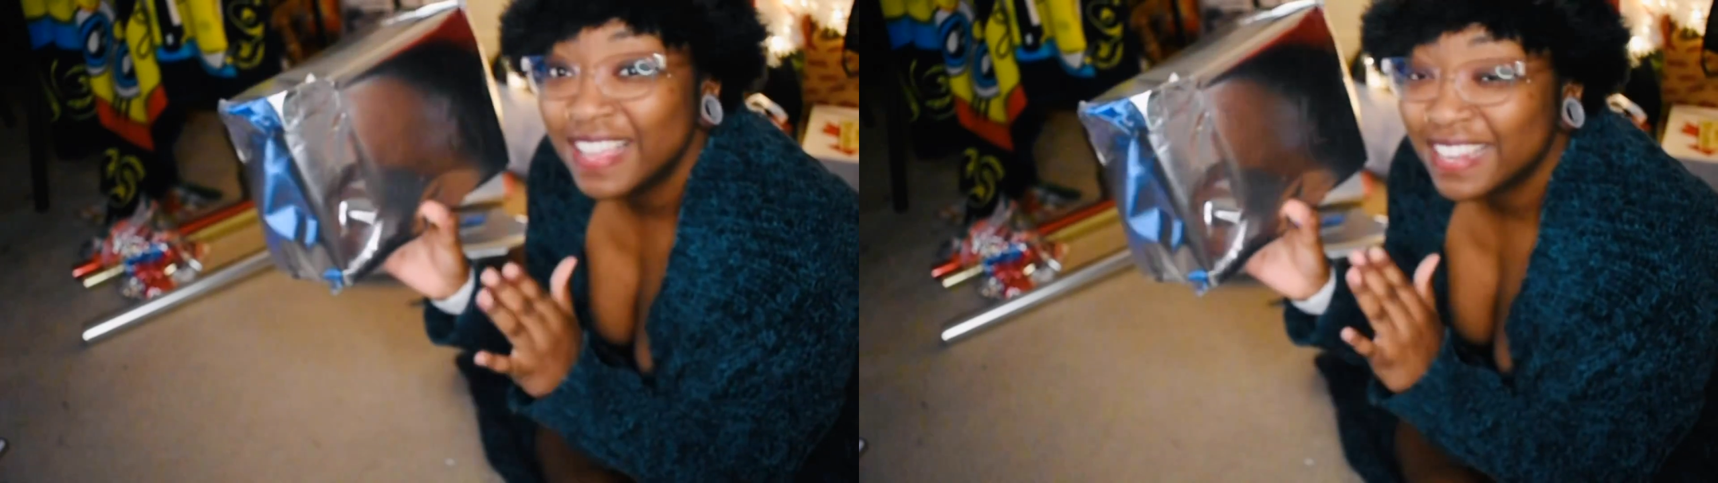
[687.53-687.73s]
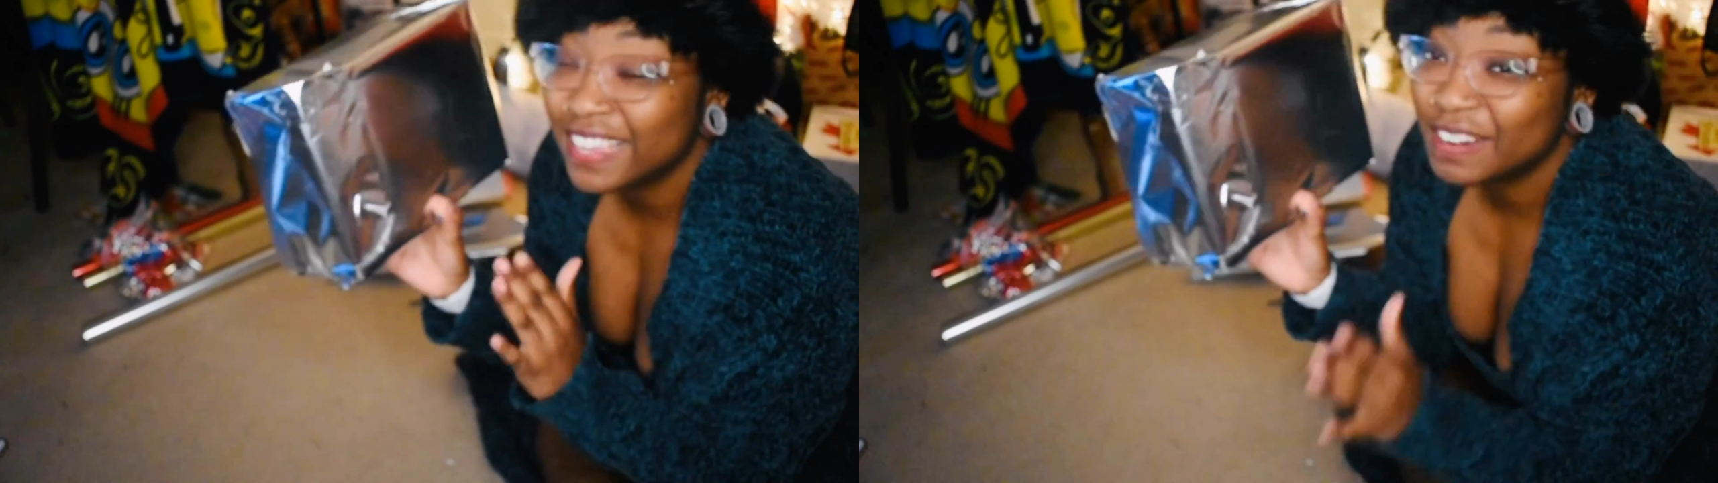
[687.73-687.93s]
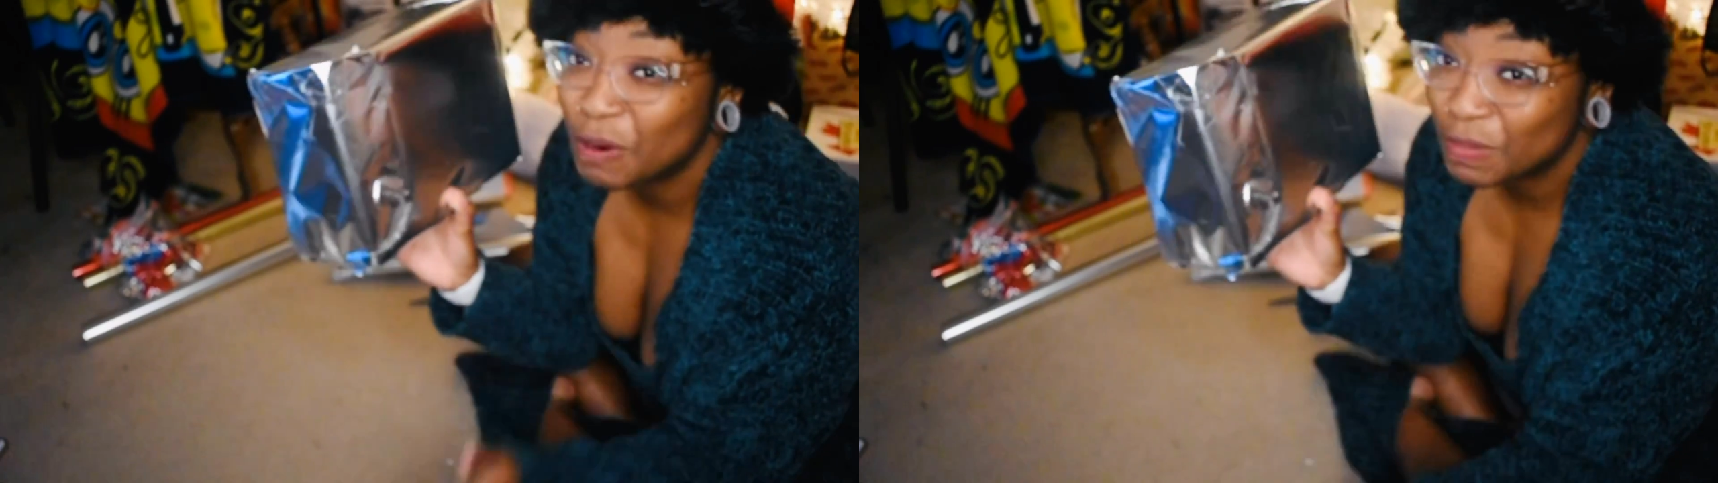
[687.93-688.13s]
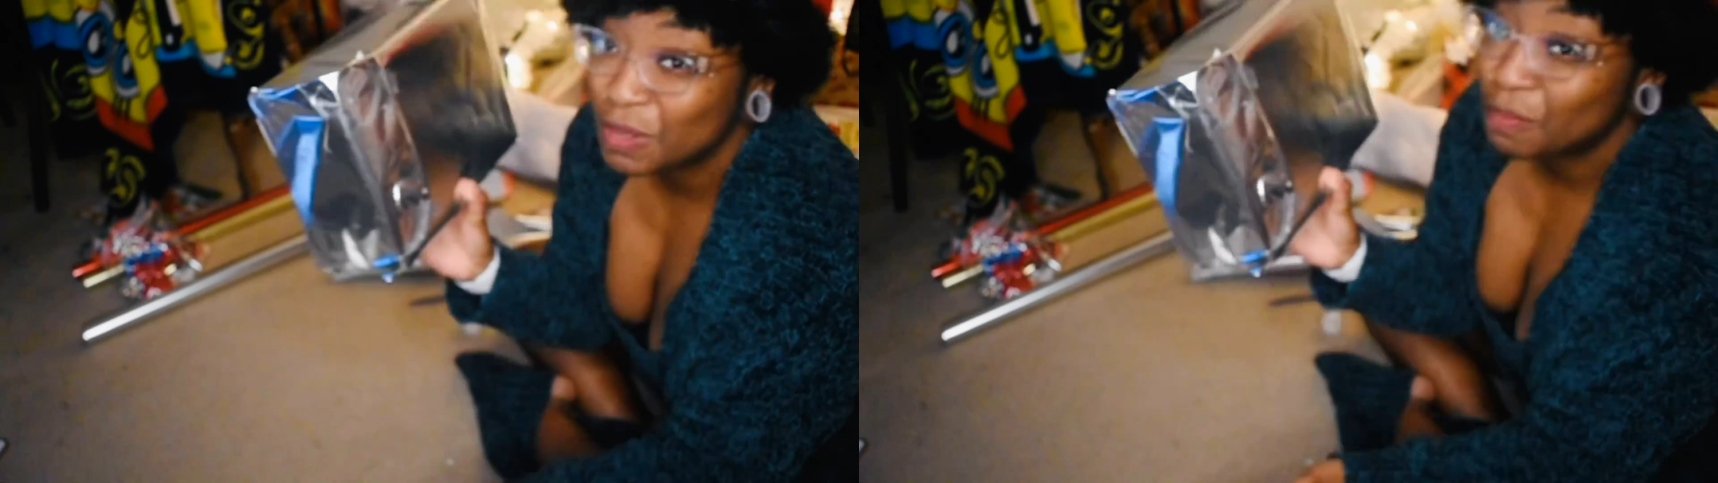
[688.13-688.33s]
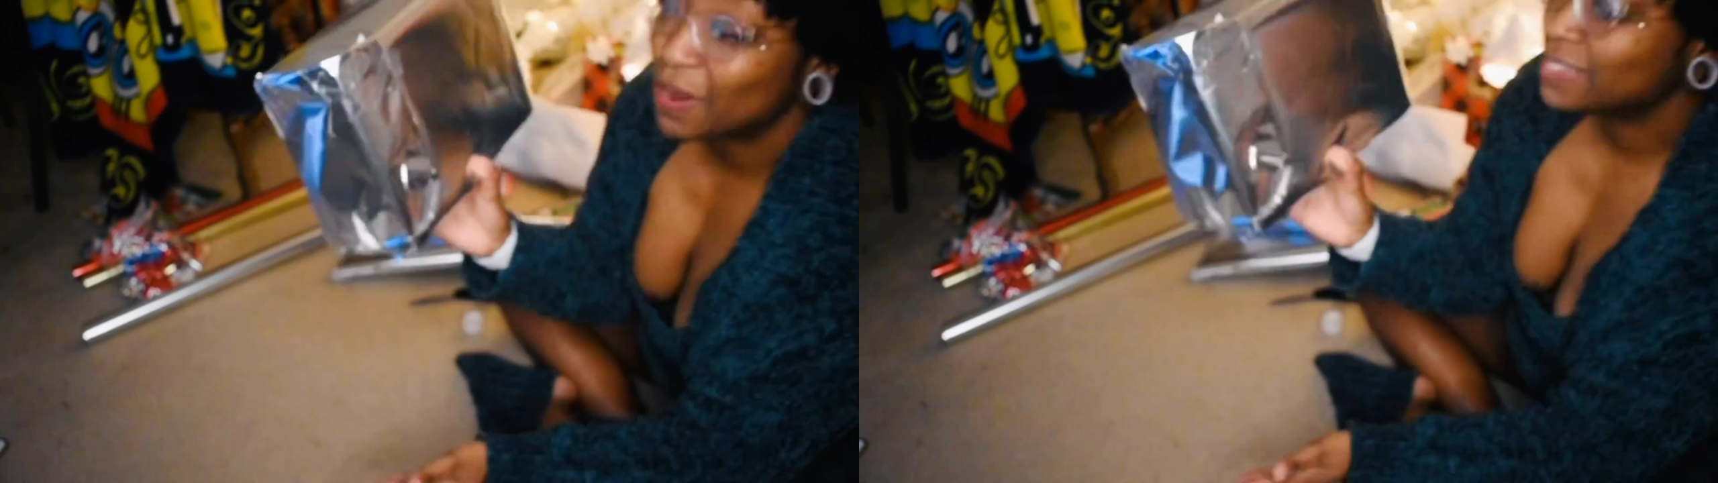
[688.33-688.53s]
they can open
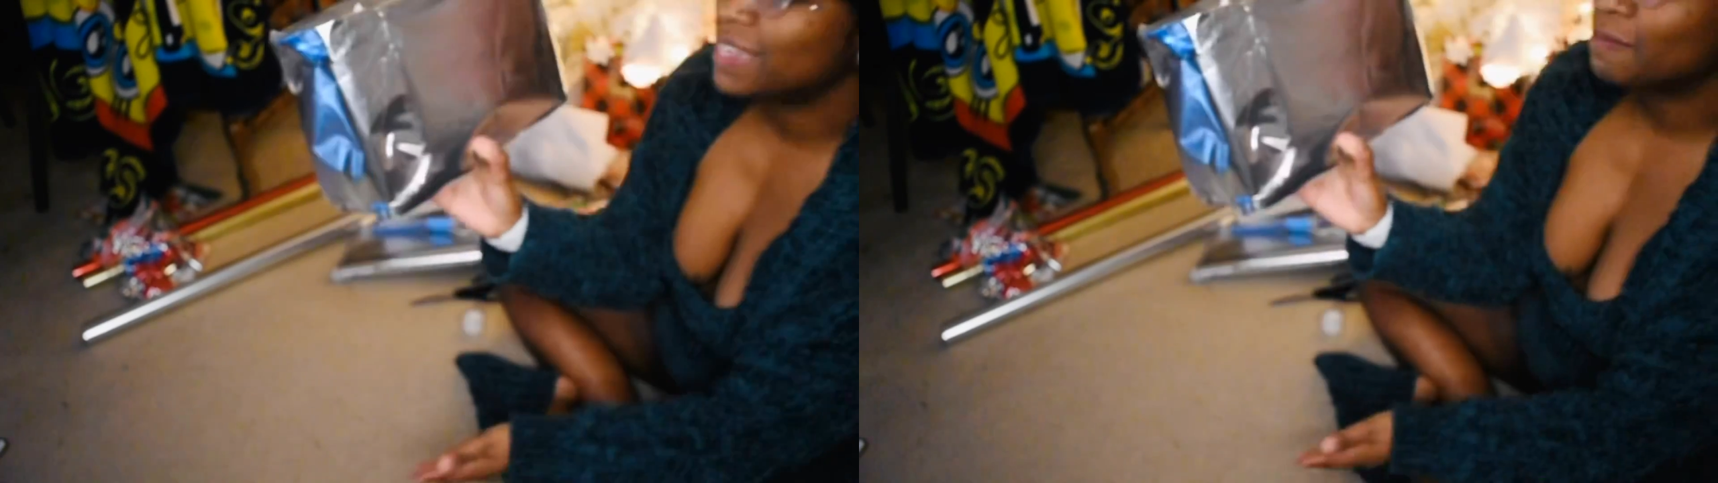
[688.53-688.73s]
the present.